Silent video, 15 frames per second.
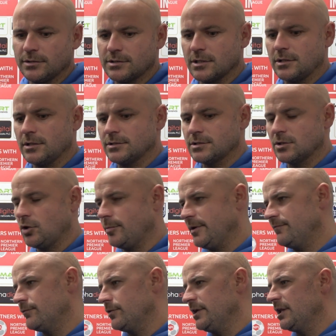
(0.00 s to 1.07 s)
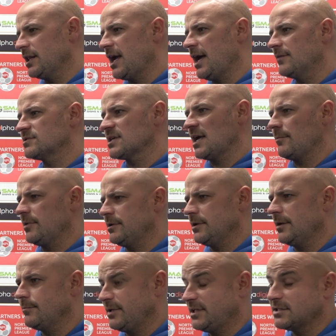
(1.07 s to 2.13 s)
to come in 3-0 at half time
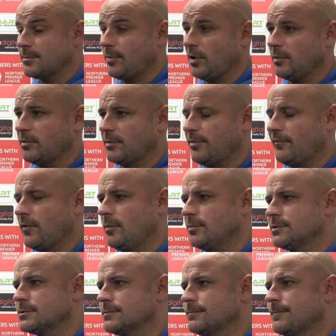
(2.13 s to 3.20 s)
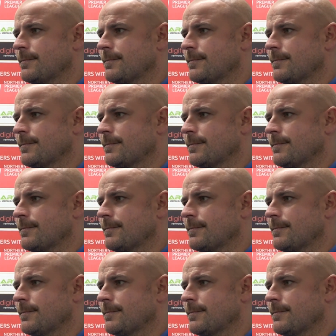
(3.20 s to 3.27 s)
and be disappointed with the performance.